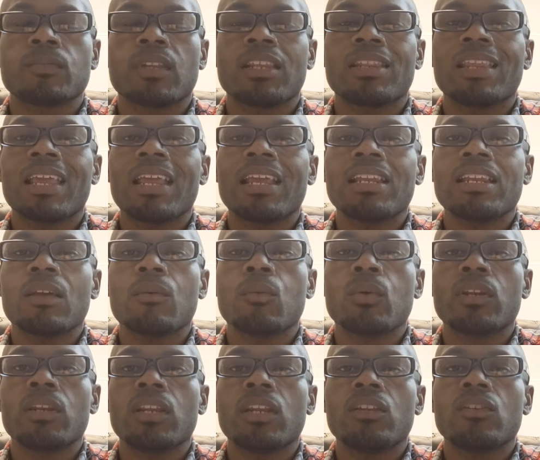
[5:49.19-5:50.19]
the thing that
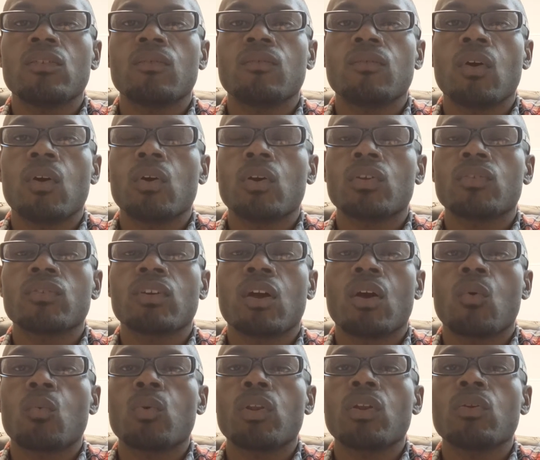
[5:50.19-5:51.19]
we need to focus
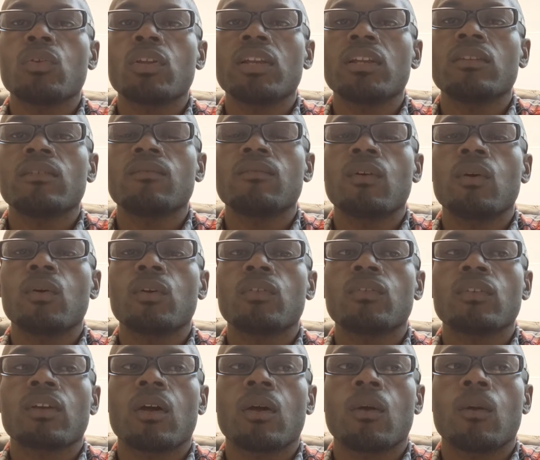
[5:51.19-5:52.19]
on, we don't need to
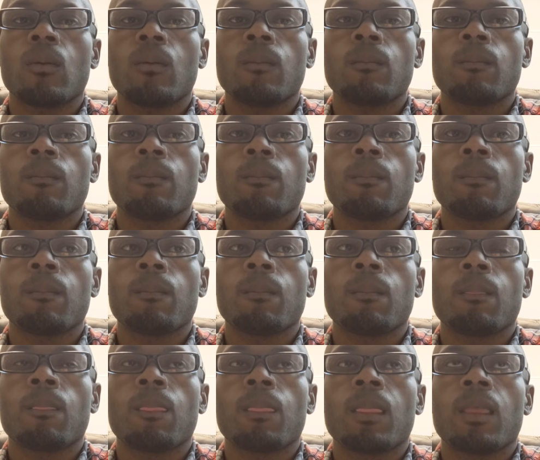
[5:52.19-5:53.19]
focus on
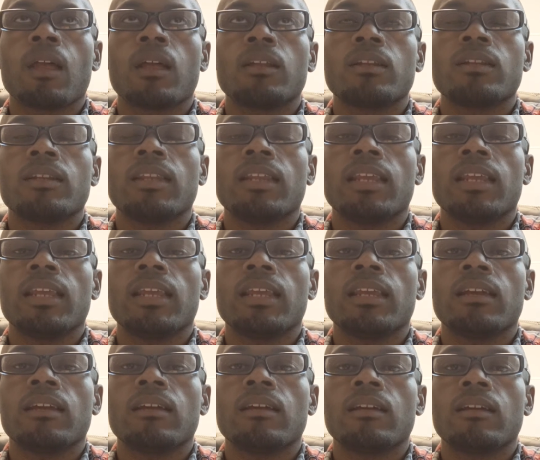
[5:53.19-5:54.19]

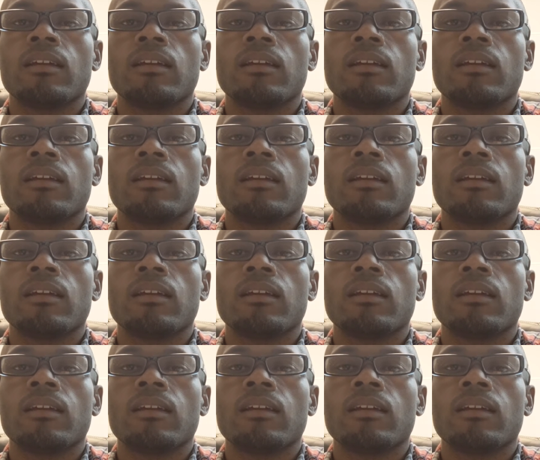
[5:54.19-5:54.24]
the